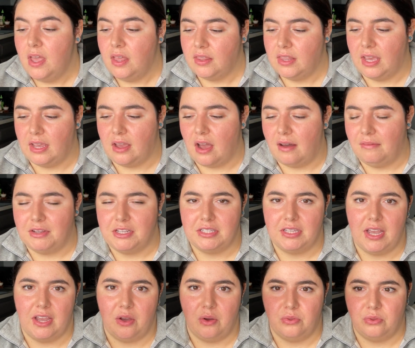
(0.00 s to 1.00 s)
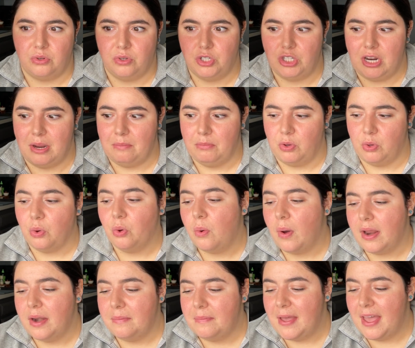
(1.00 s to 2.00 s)
Like obviously I go through shampoo
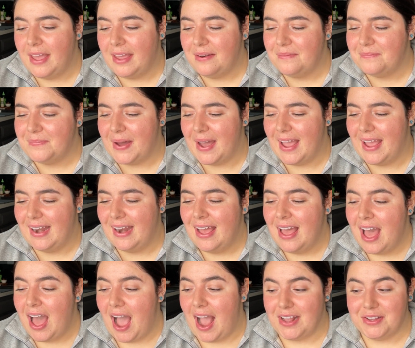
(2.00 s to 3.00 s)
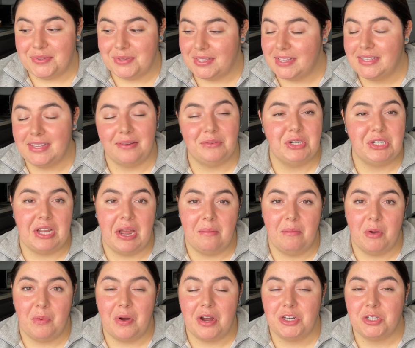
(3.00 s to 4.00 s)
quite a bit, but I use this every time
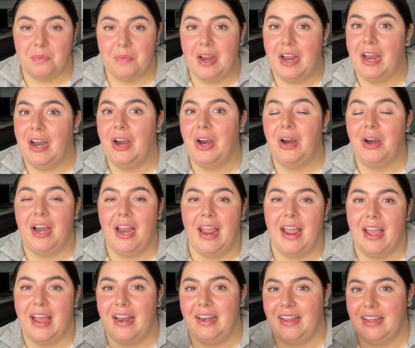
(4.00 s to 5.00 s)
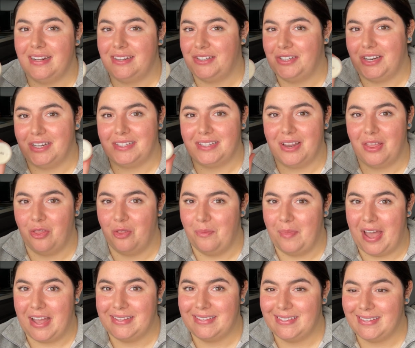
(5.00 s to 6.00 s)
I wash my hair and it's just the
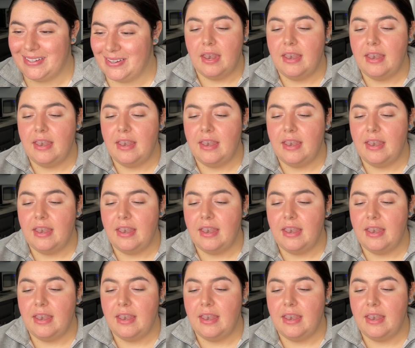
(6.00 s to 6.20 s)
best.